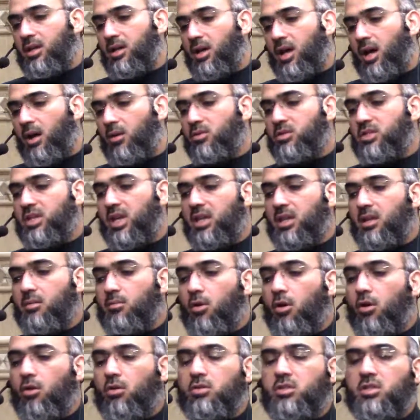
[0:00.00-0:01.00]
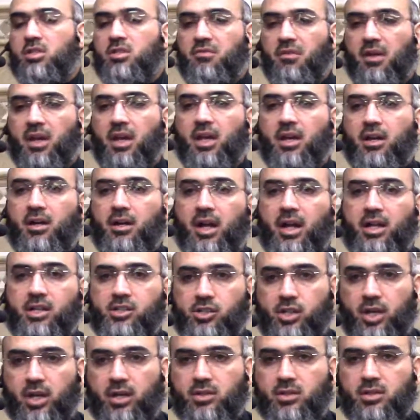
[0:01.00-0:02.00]
I would say the most fair and
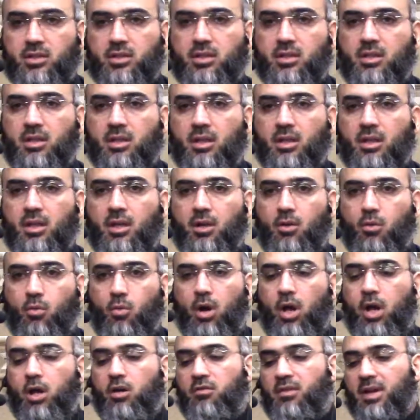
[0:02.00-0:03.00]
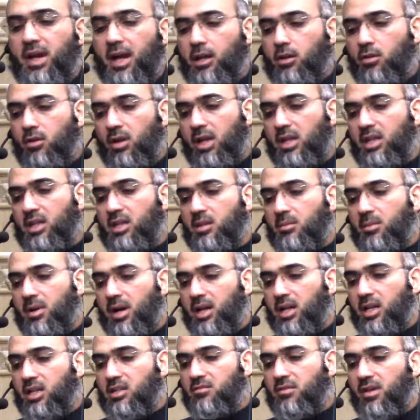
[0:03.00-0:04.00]
just way of calculating the
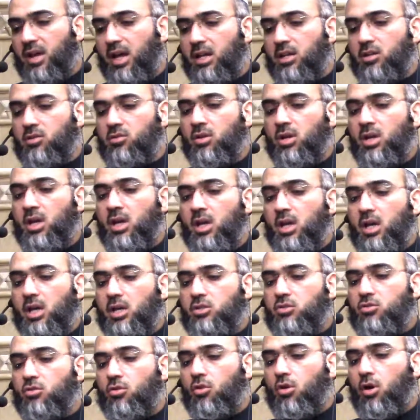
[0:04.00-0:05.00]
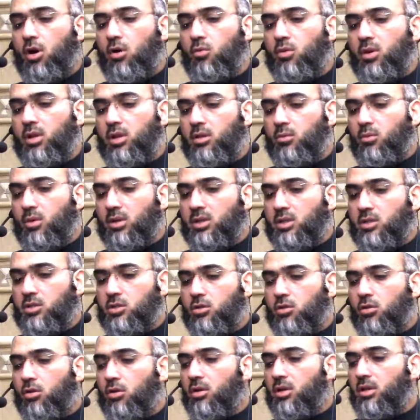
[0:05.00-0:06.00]
market value is to go with what is
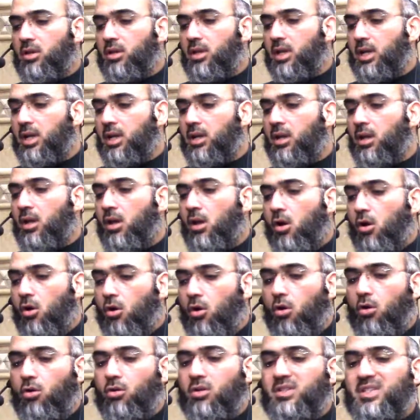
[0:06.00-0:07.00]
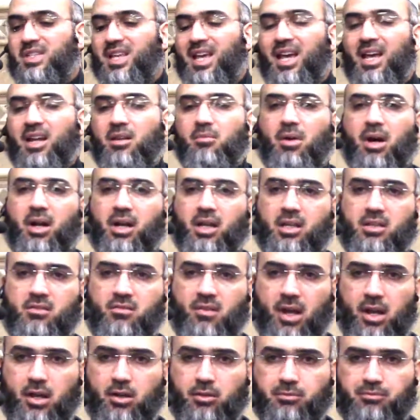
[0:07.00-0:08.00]
called the wholesale market
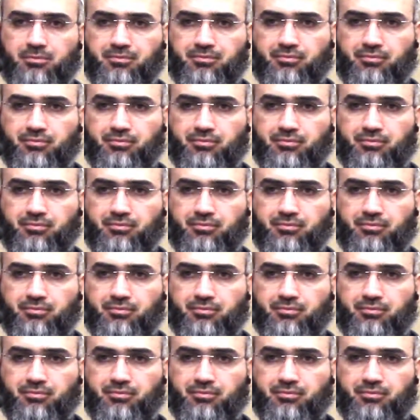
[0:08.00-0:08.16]
value.